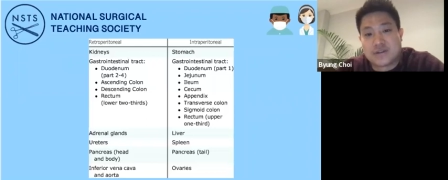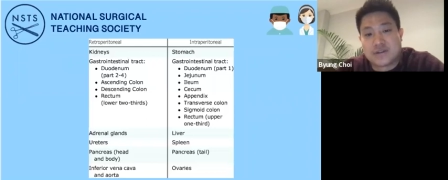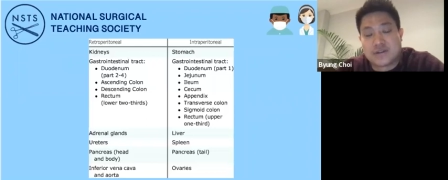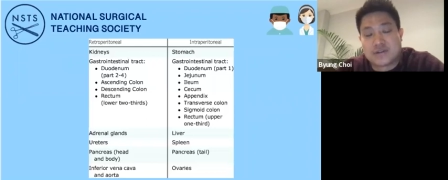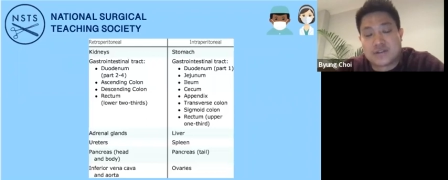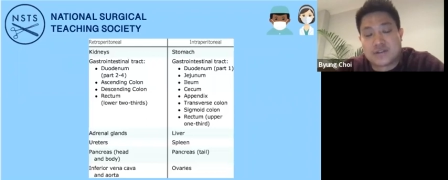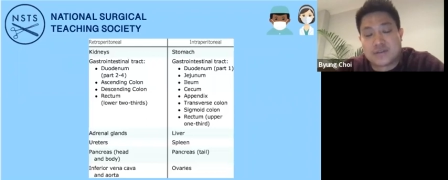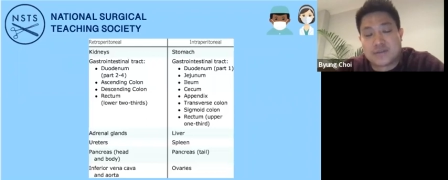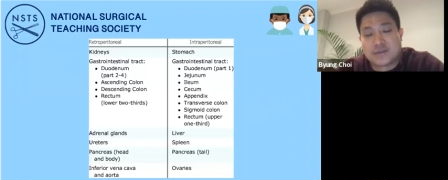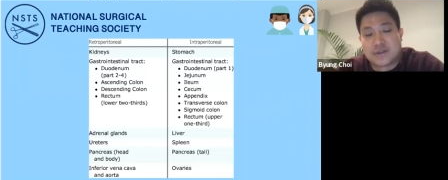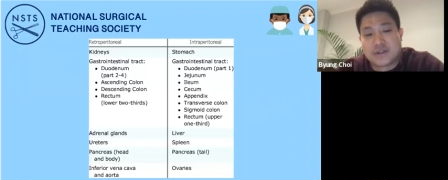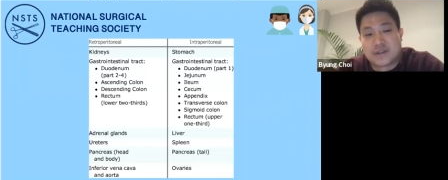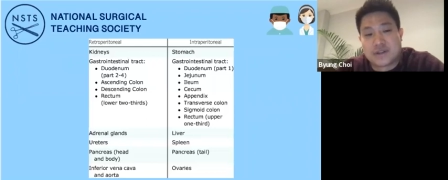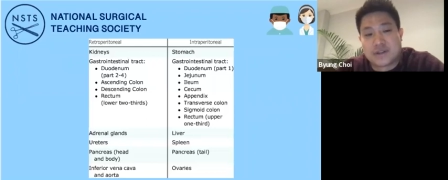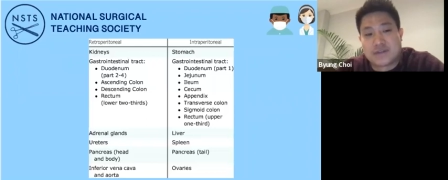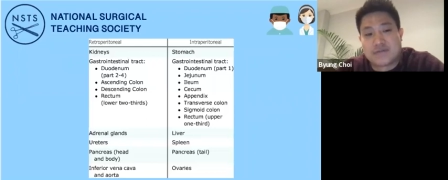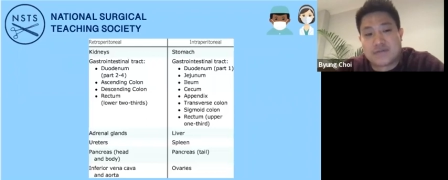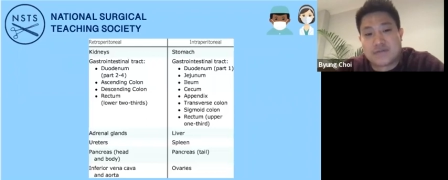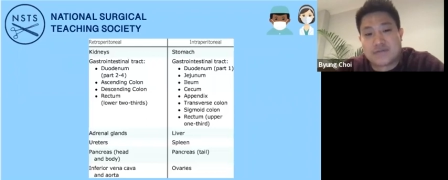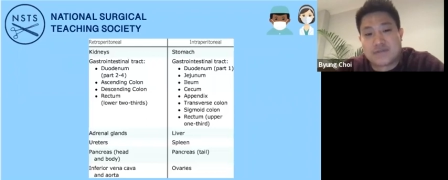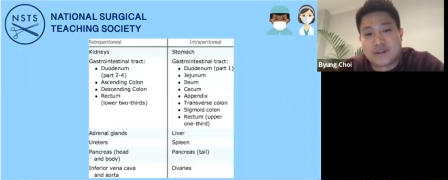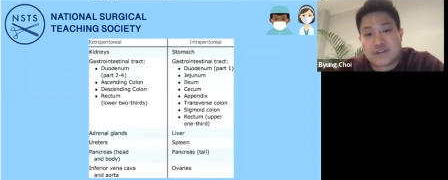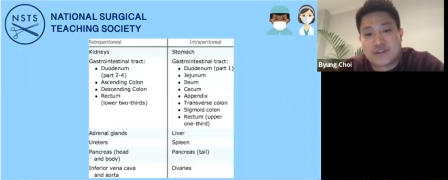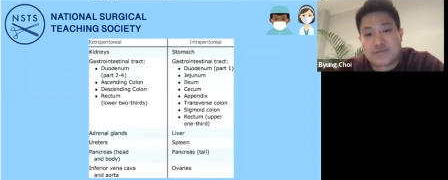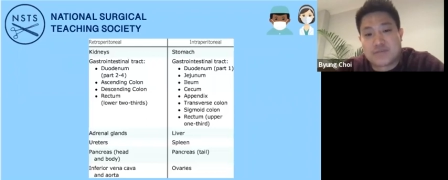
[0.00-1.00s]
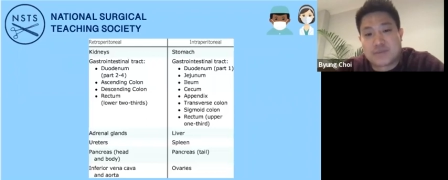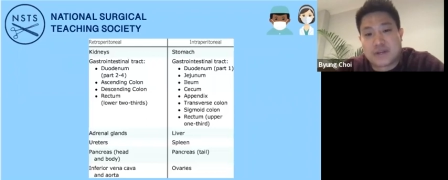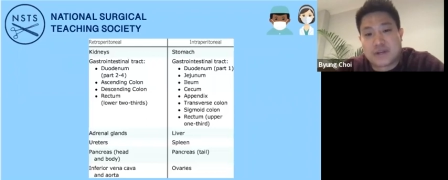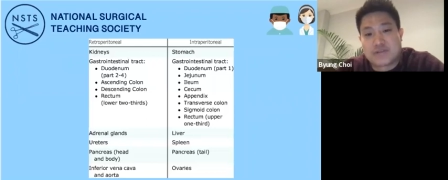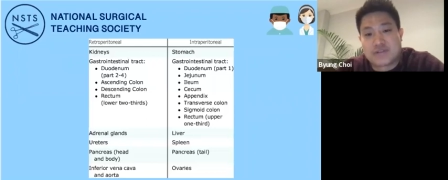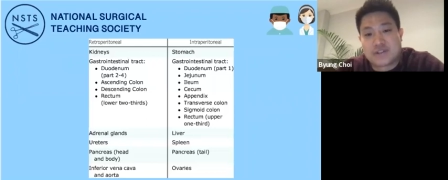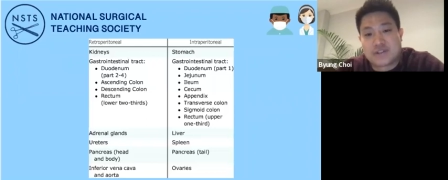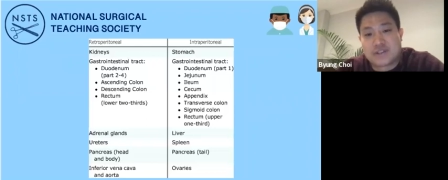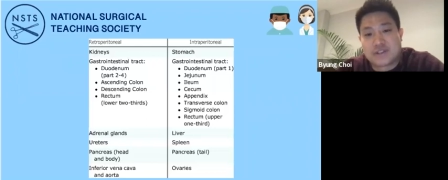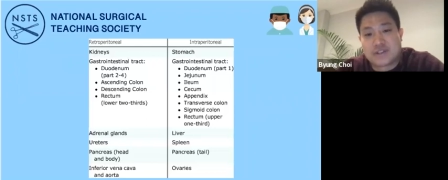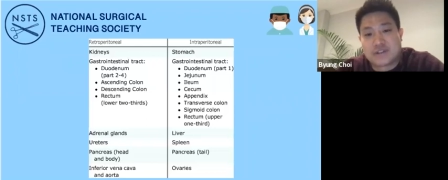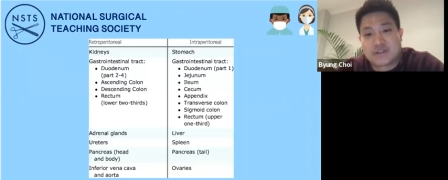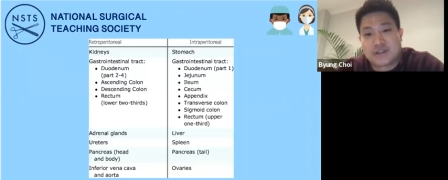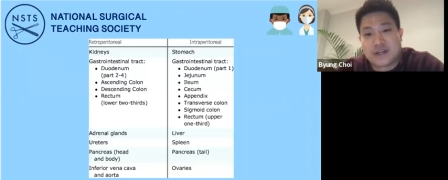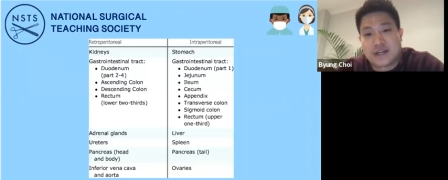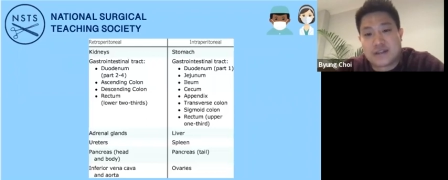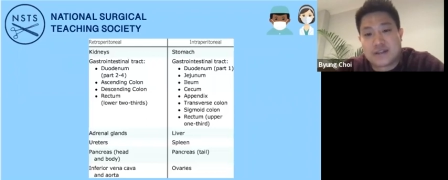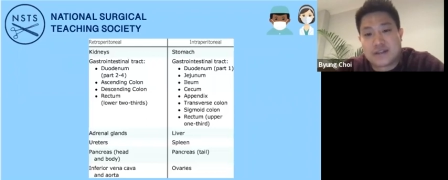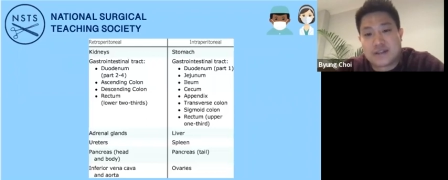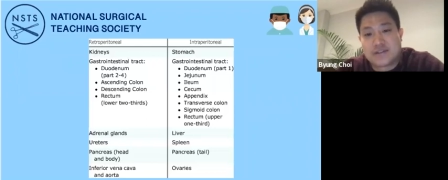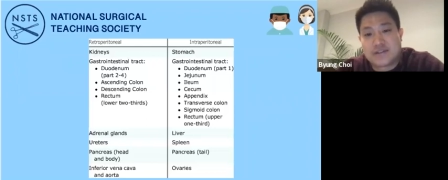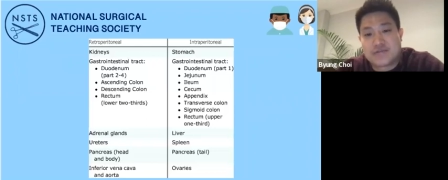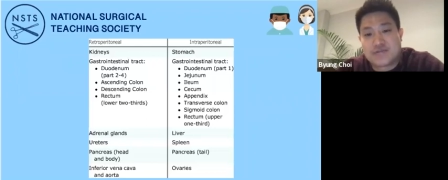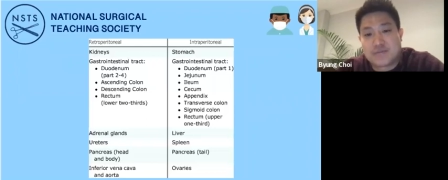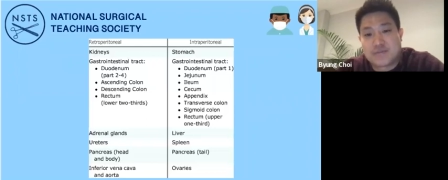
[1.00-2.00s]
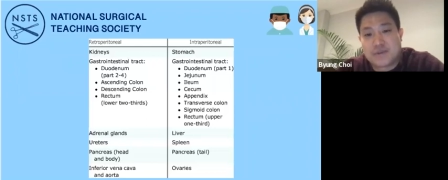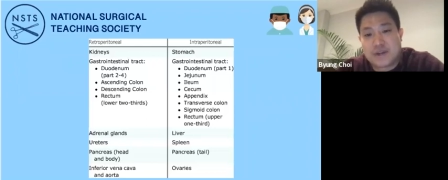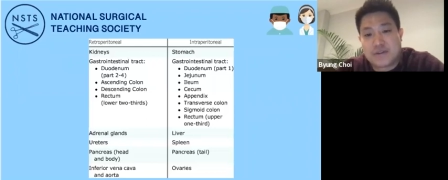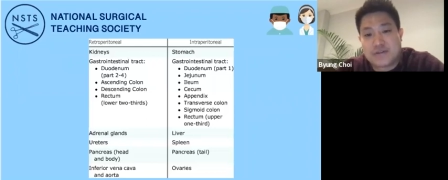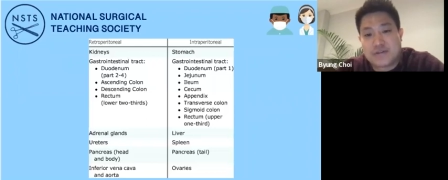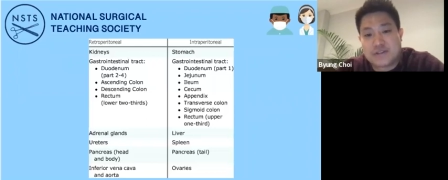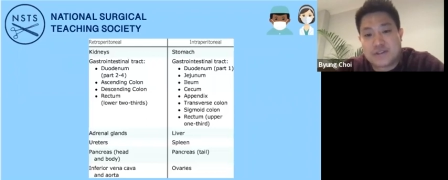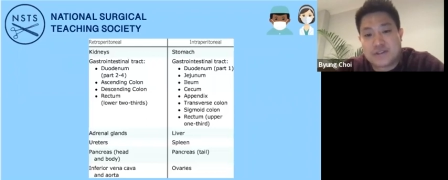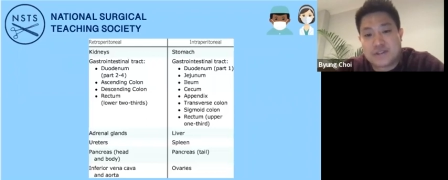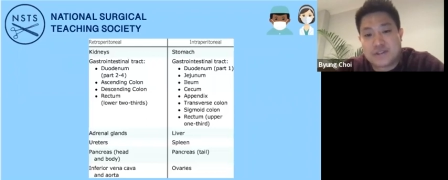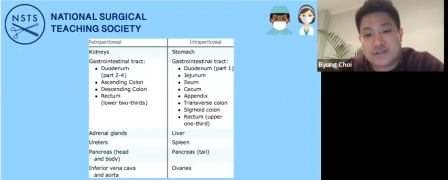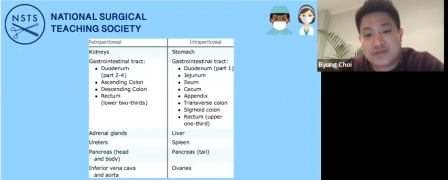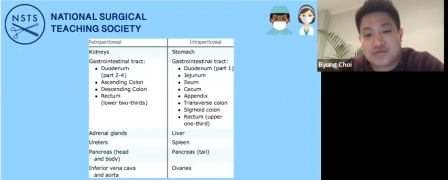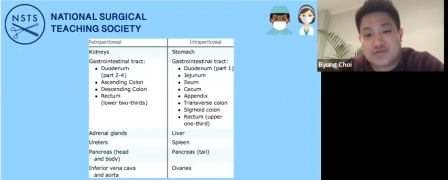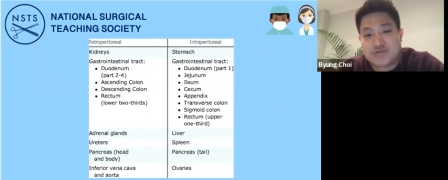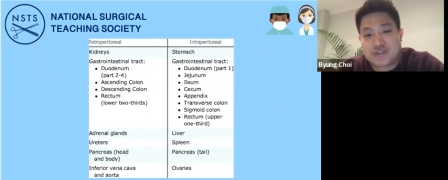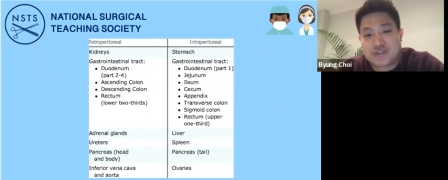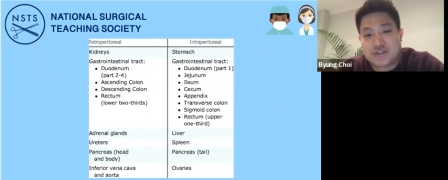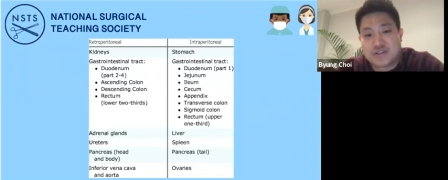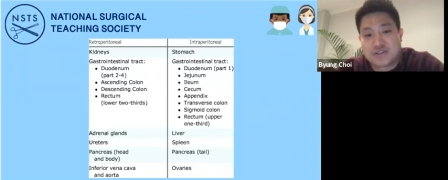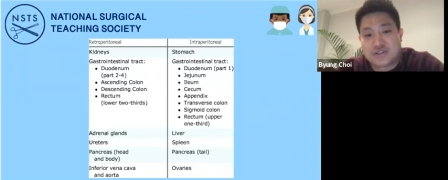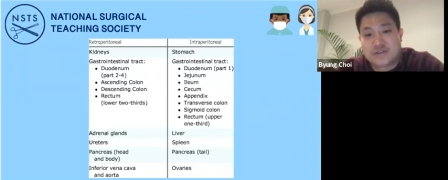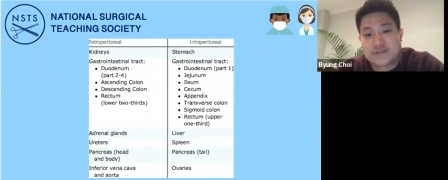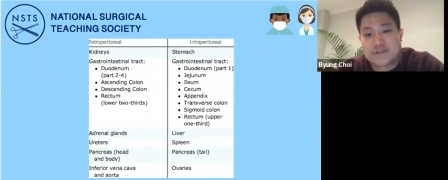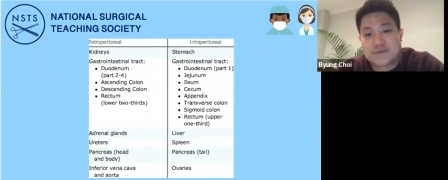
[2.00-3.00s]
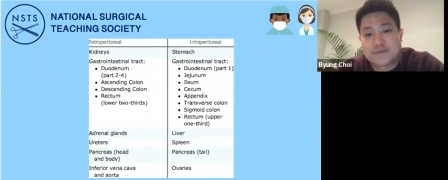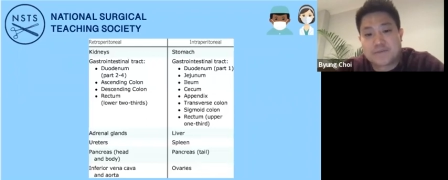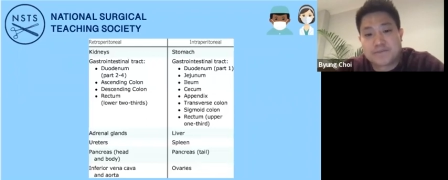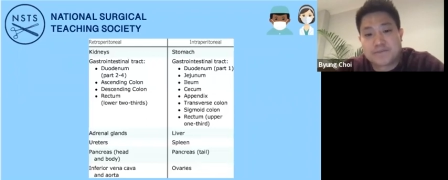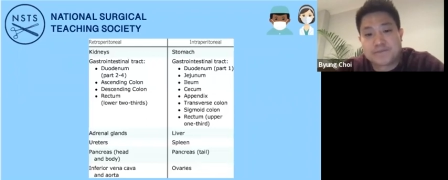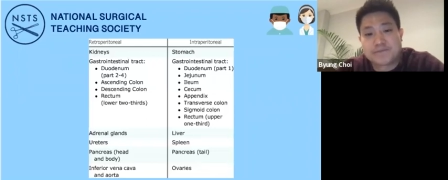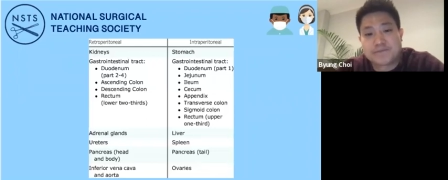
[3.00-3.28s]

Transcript: some of the retroperitoneal and intraperitoneal structures.